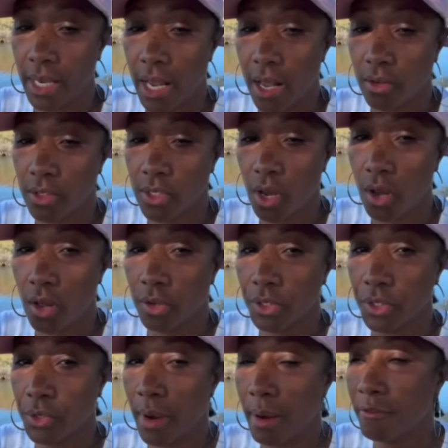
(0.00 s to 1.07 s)
How tall are
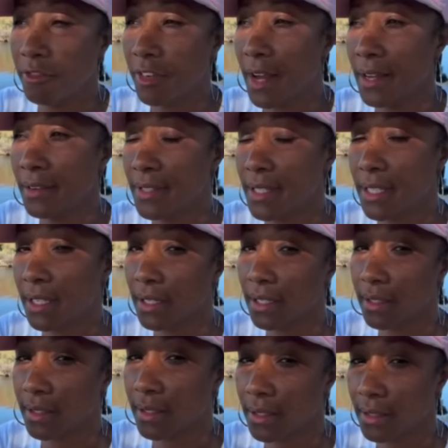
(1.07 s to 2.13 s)
you? I'm five
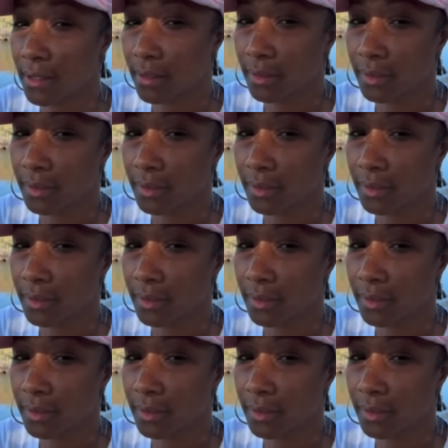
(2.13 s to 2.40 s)
six.